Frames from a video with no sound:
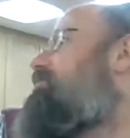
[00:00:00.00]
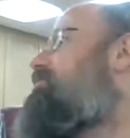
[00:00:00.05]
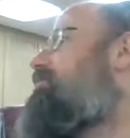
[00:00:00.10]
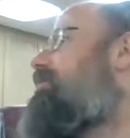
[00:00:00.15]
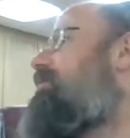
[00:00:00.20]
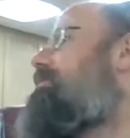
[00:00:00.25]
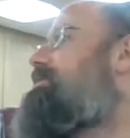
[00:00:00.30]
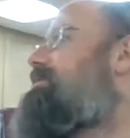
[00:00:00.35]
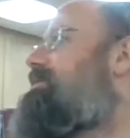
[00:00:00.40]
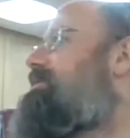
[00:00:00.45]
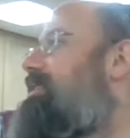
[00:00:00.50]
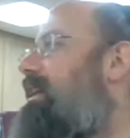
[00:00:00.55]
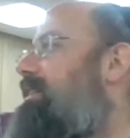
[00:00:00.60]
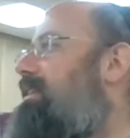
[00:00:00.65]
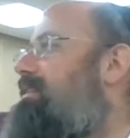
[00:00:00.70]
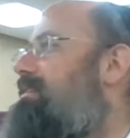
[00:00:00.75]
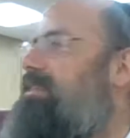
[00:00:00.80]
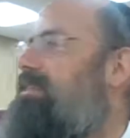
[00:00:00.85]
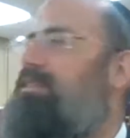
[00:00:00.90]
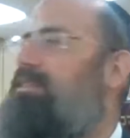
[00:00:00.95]
Rishonim say
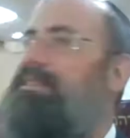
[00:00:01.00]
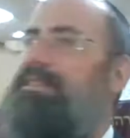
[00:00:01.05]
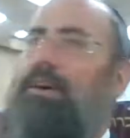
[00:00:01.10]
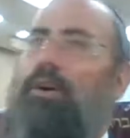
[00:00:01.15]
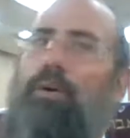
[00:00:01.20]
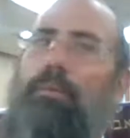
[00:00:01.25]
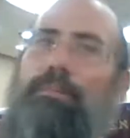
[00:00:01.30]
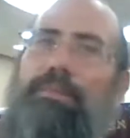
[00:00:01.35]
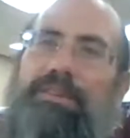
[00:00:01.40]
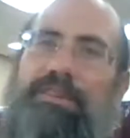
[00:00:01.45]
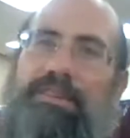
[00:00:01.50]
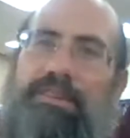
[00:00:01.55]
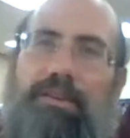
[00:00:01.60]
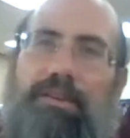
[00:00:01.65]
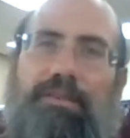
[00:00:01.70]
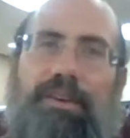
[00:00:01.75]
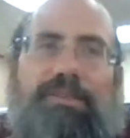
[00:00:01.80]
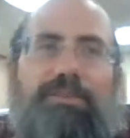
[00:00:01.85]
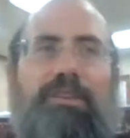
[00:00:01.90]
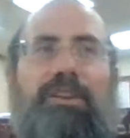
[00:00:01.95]
that since the whole business
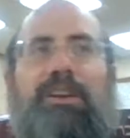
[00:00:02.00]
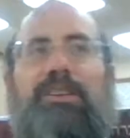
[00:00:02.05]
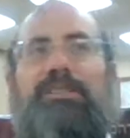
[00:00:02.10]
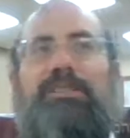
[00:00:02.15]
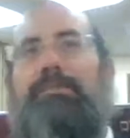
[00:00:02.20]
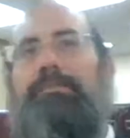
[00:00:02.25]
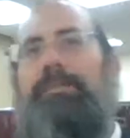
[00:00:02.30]
of it is only because of